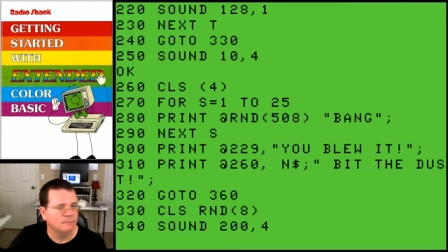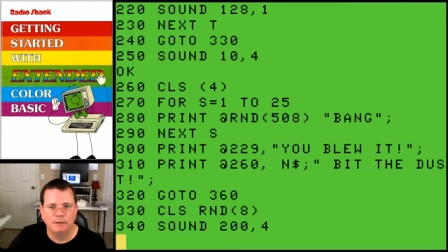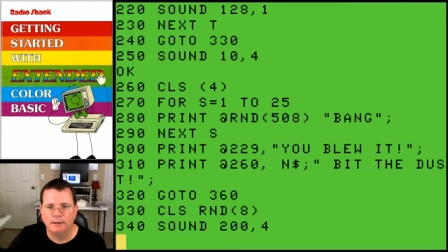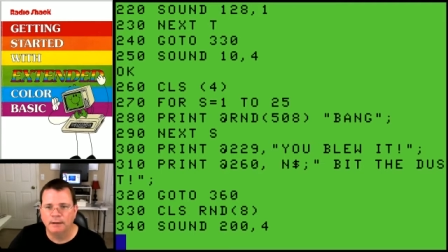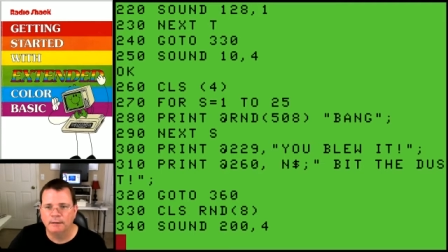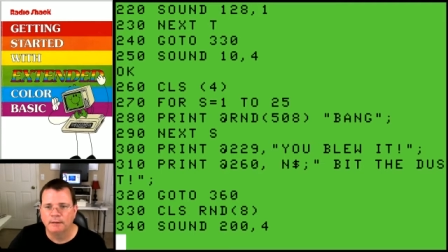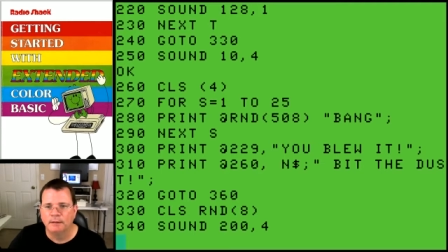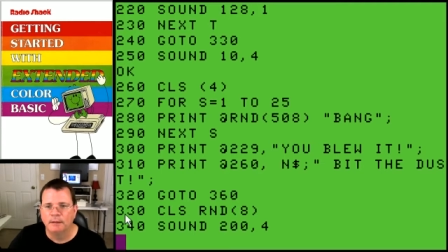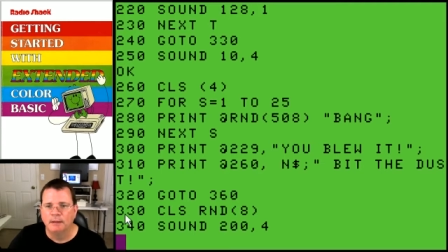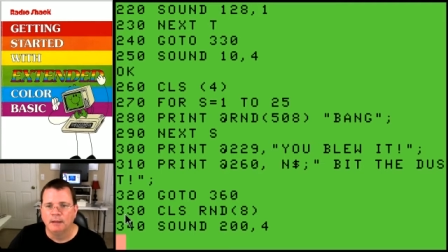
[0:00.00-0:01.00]
okay
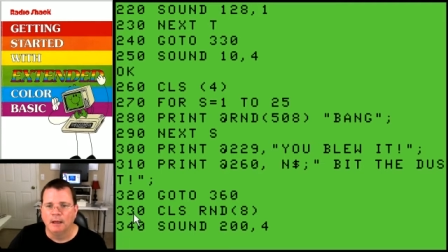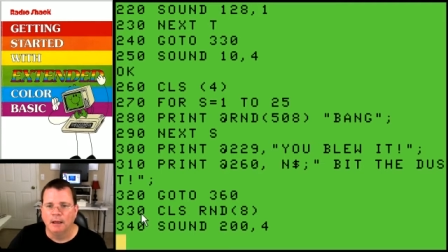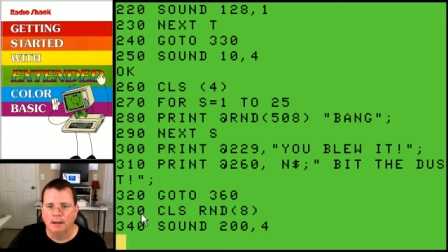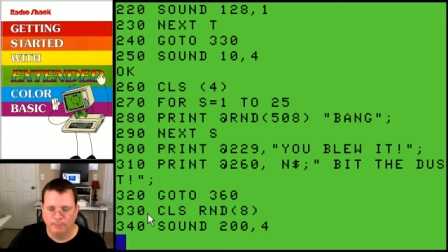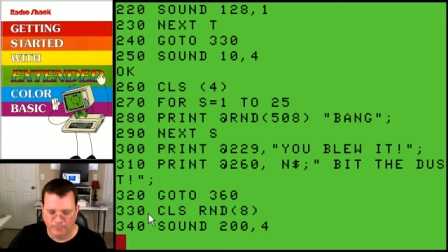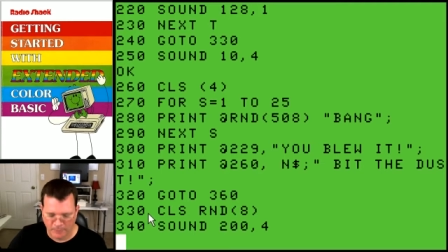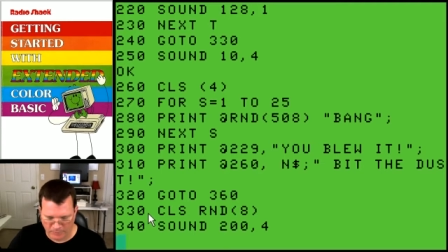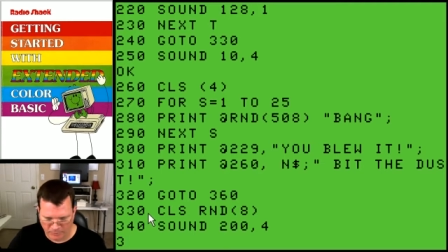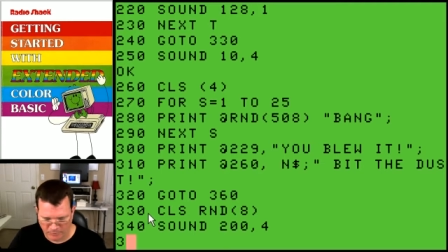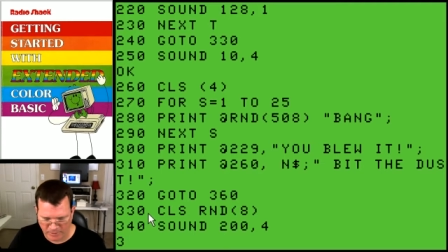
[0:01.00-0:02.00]
um,
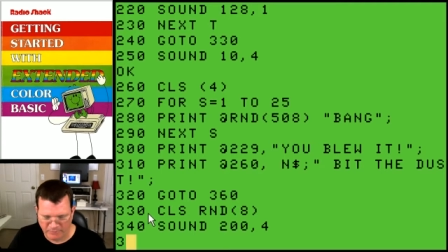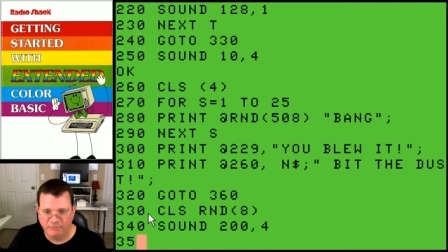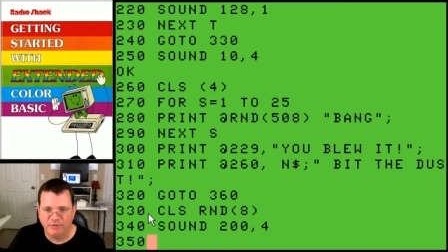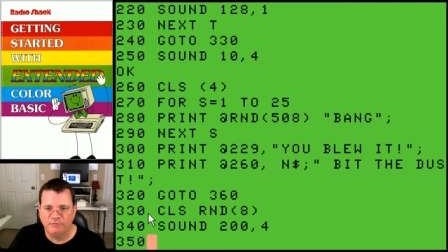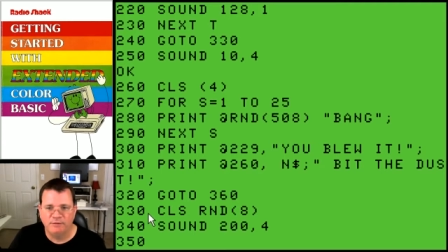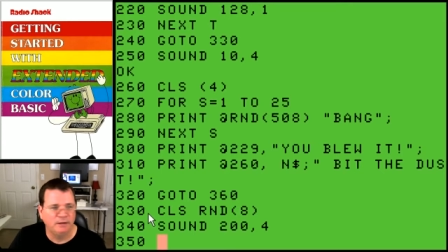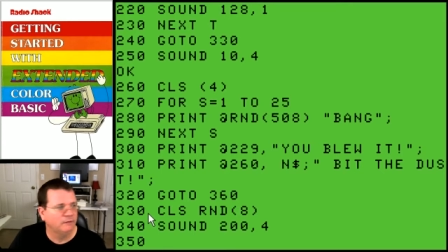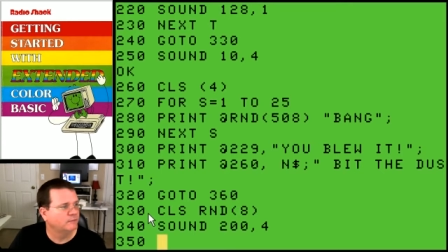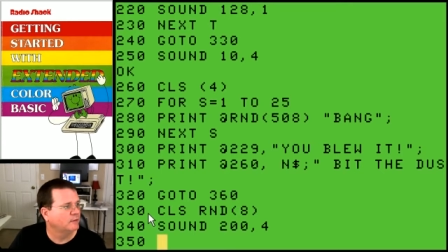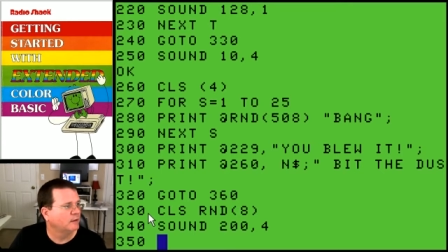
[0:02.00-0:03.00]
350
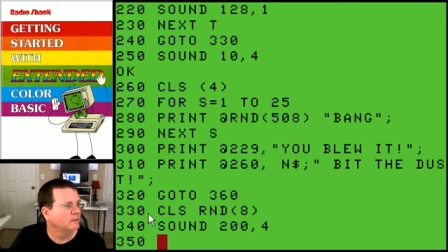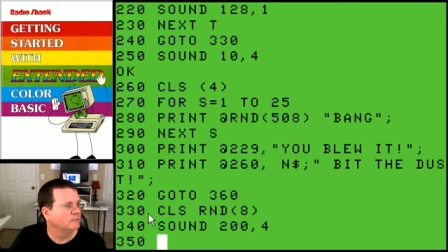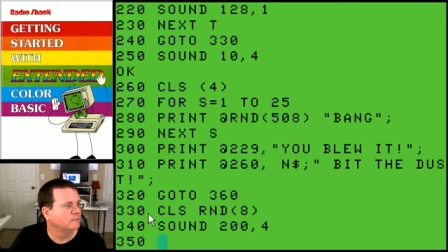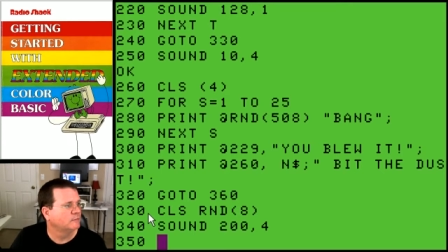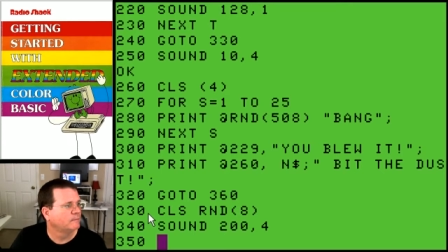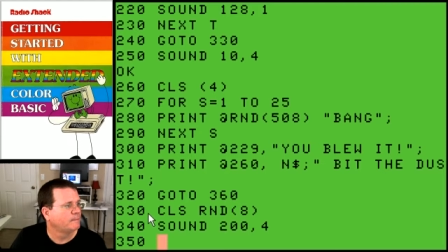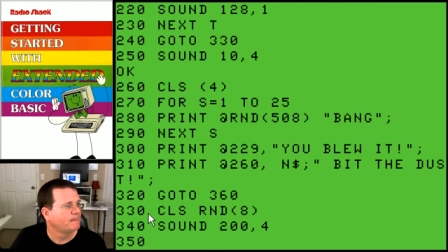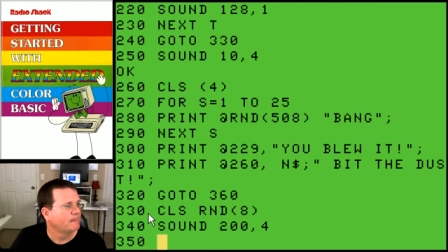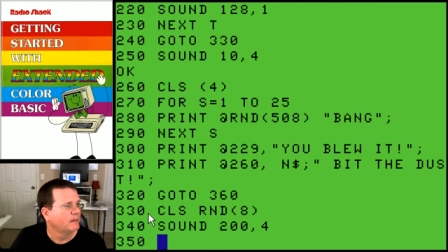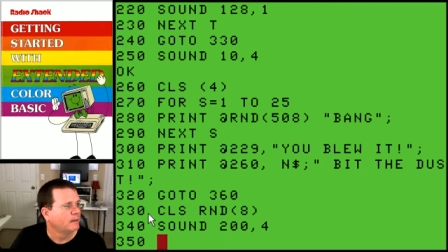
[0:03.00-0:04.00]
says
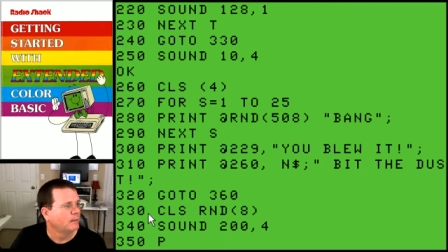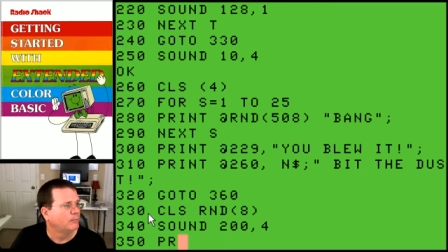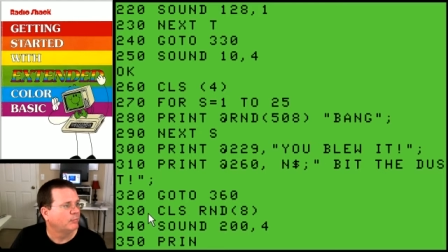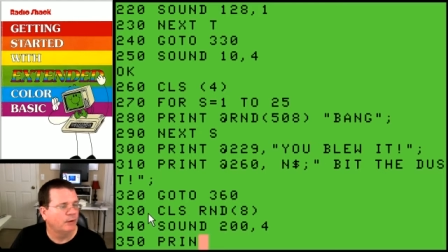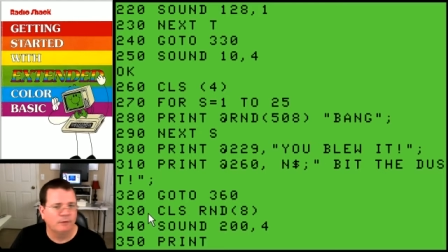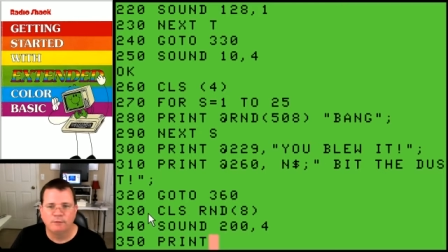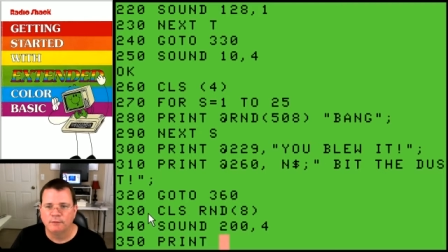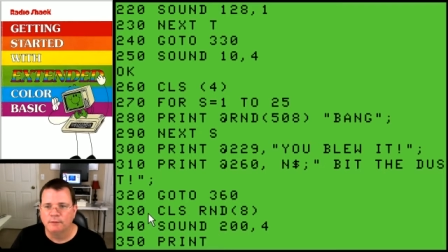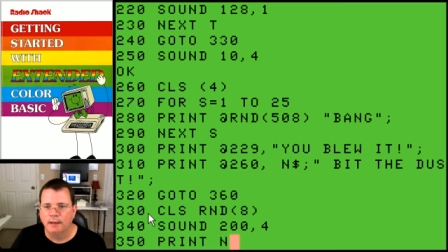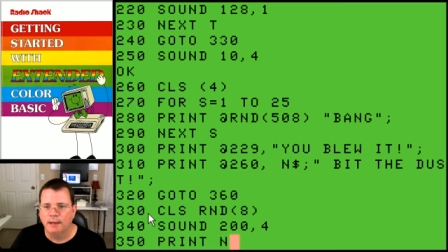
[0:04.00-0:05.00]
print
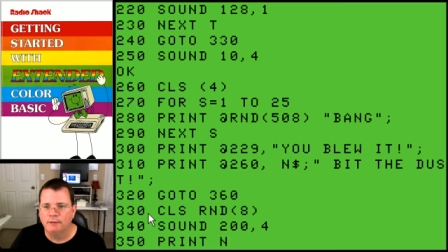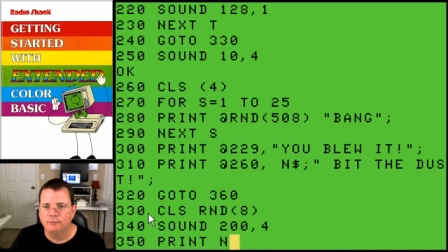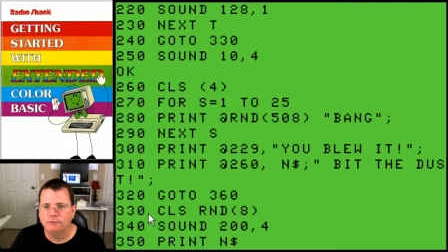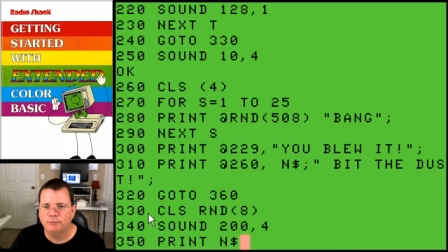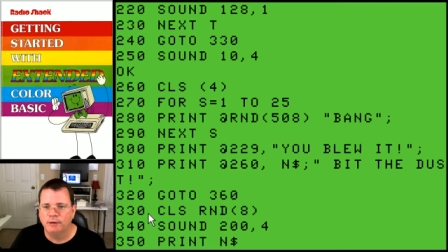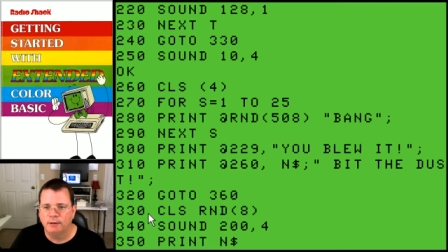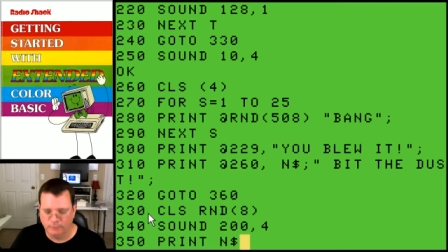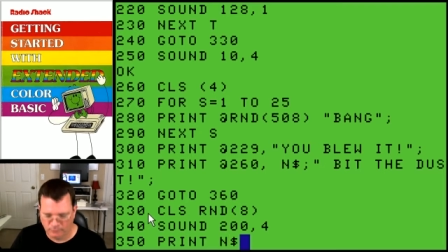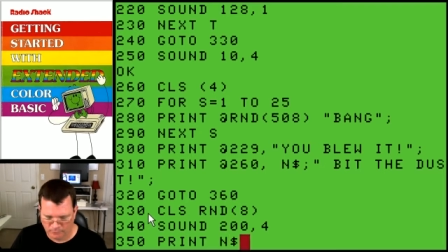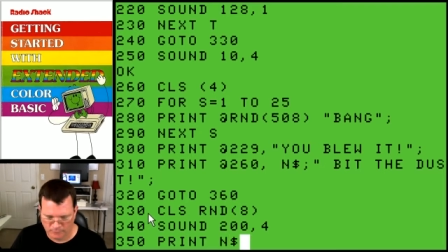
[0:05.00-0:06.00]
end
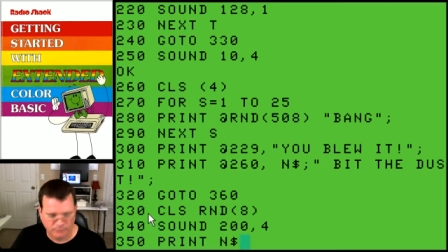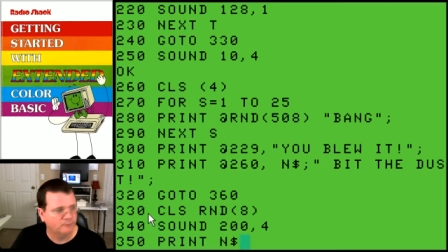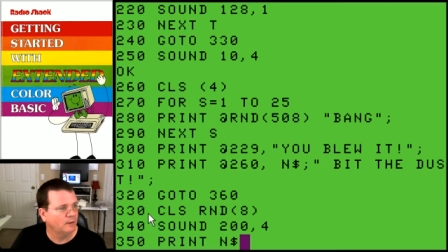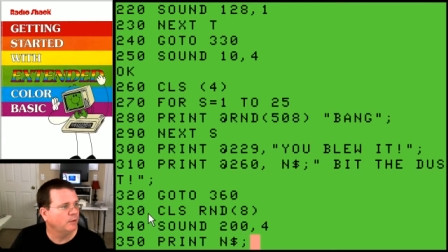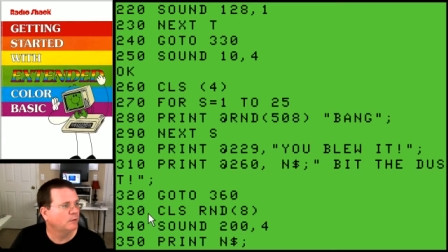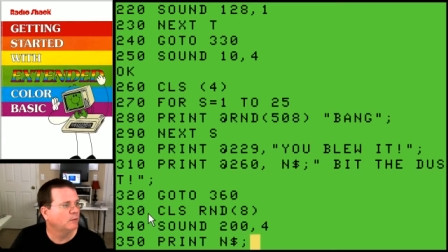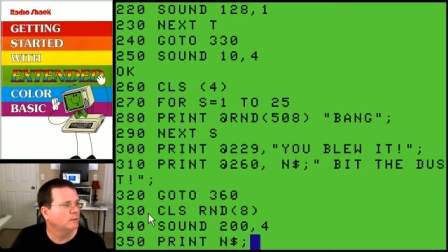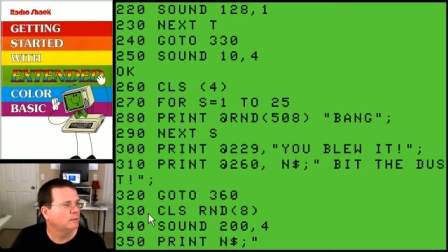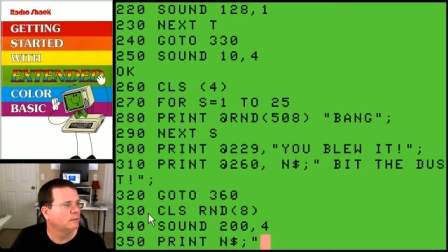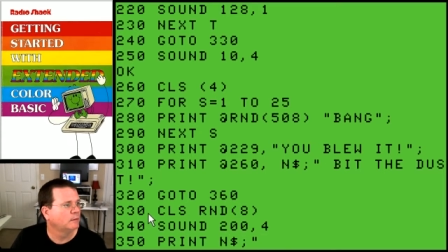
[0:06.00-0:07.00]
strings semicolon,